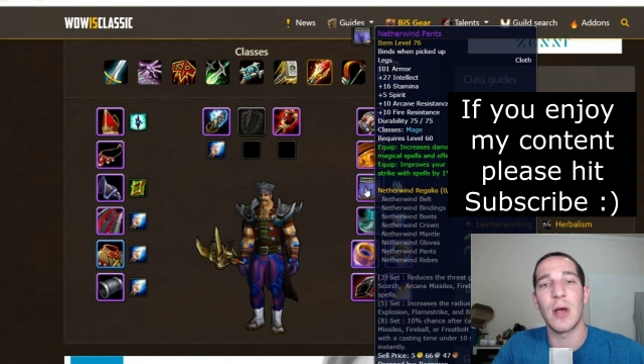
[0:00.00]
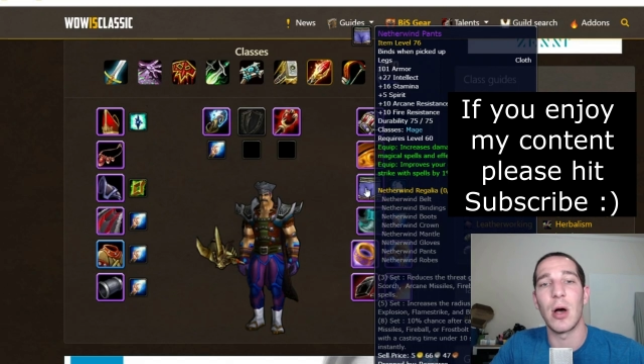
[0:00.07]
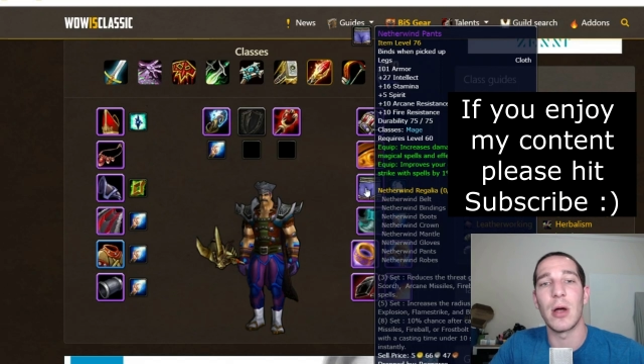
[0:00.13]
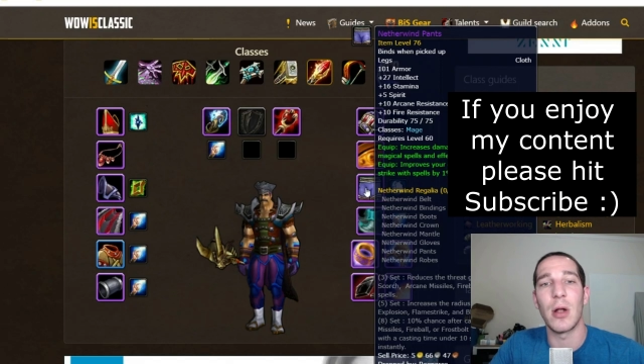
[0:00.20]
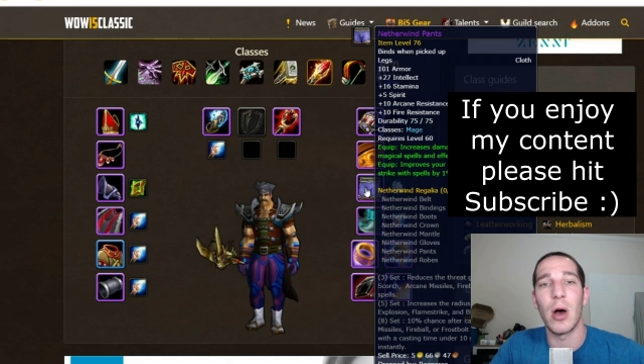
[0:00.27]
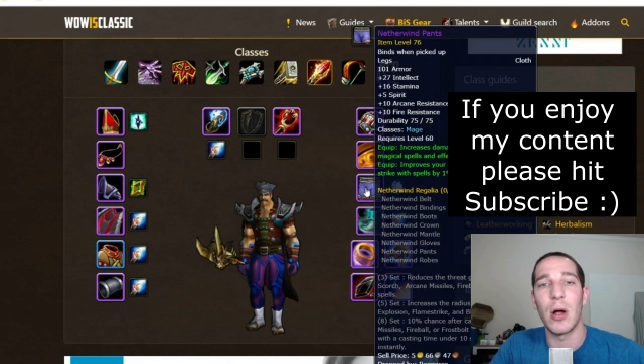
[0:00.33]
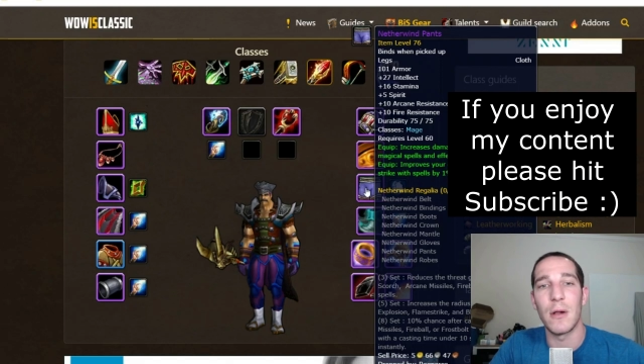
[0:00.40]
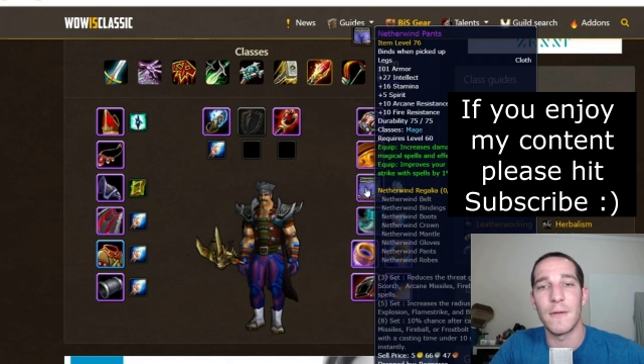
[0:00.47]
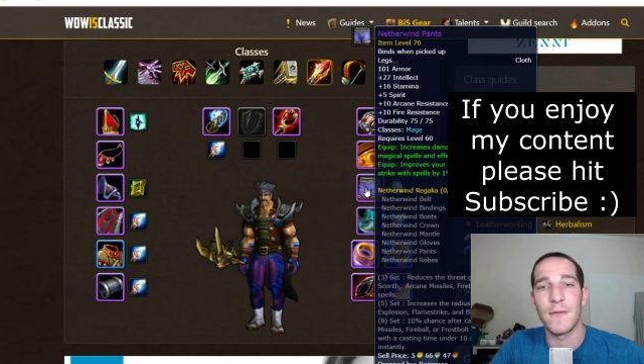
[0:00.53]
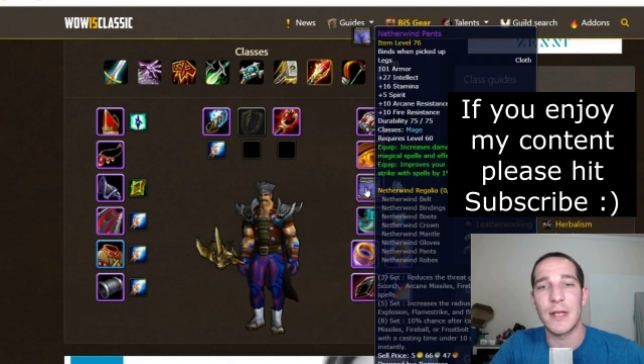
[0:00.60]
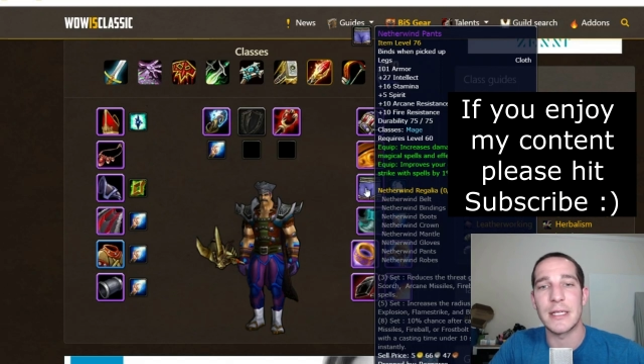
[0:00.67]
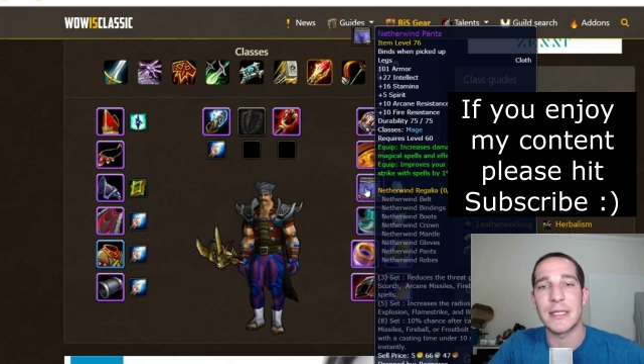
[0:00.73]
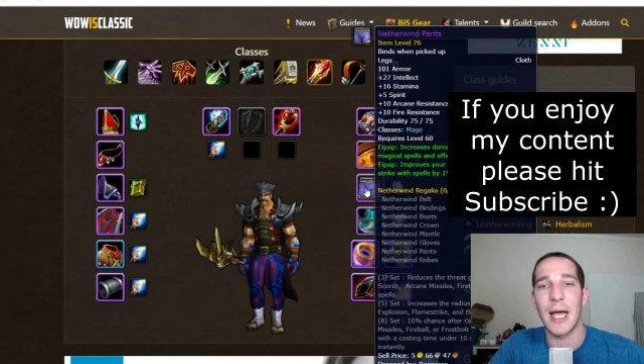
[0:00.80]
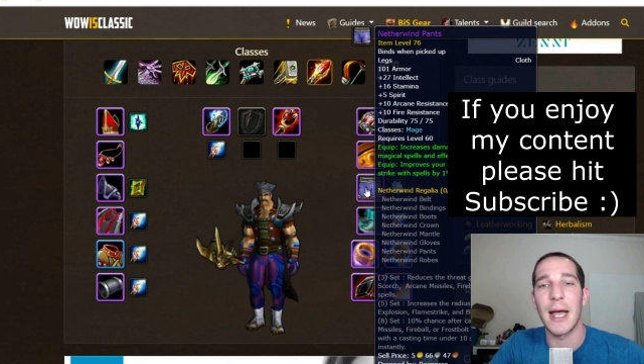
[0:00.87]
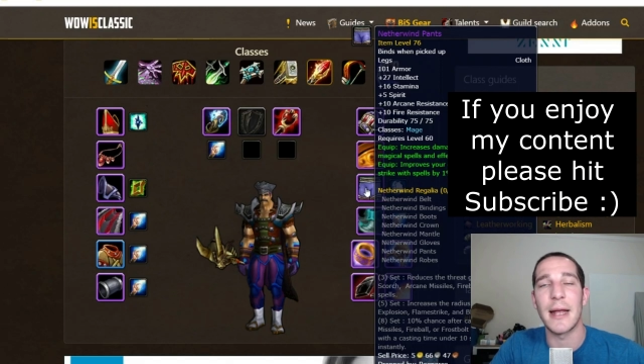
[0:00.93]
on all of
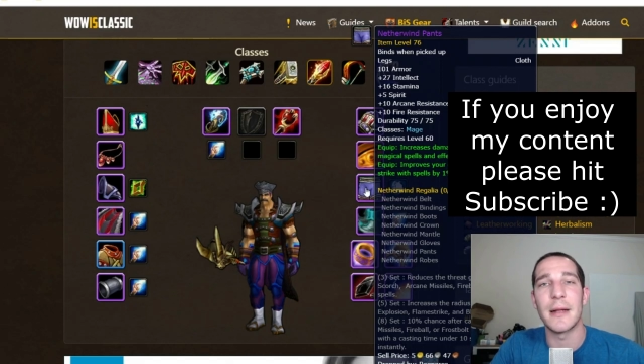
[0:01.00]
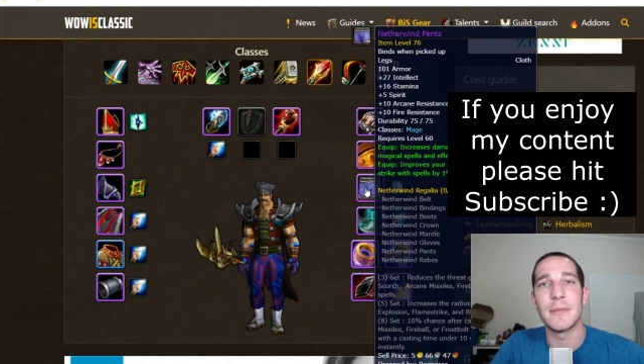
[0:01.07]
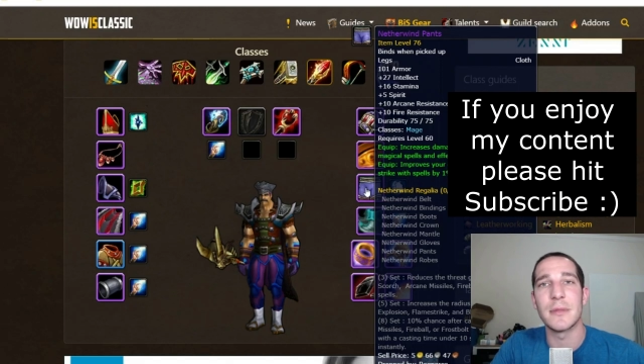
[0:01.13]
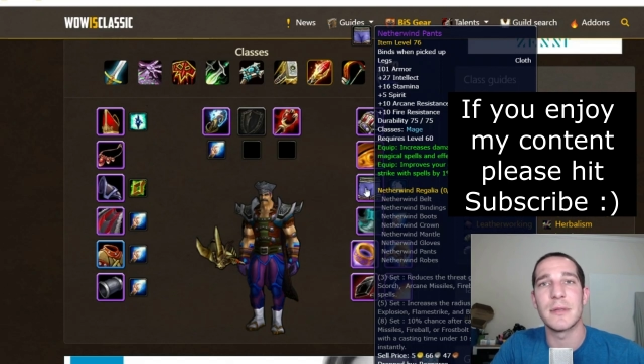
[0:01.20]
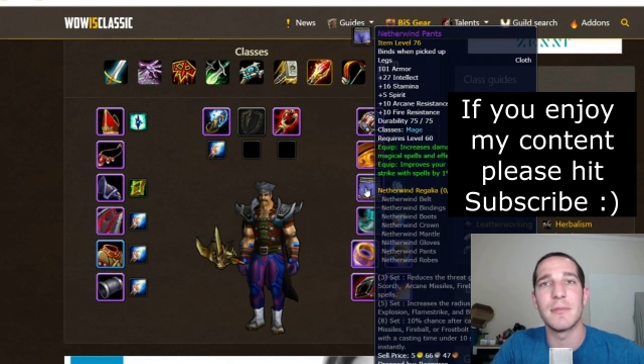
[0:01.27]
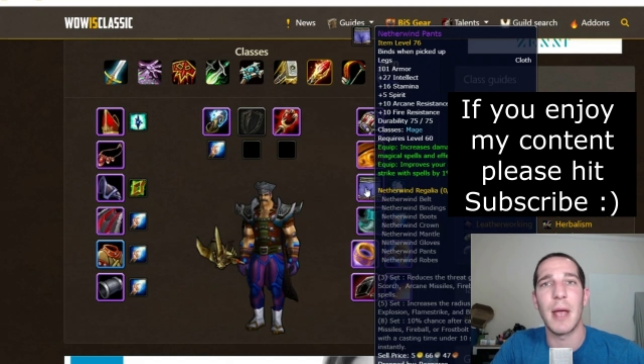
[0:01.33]
these items.